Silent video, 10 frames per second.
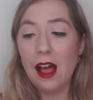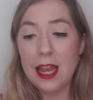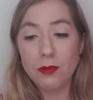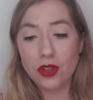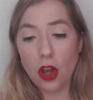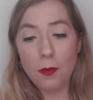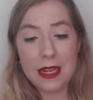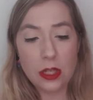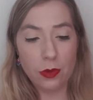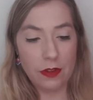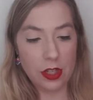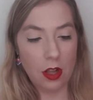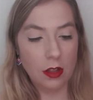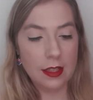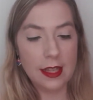I am so pleased with the
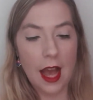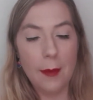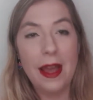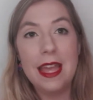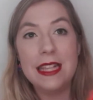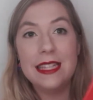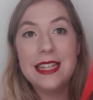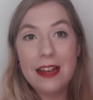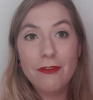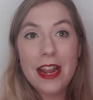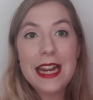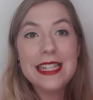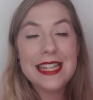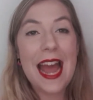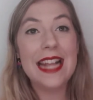results. It really
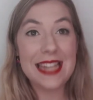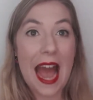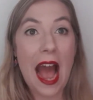stands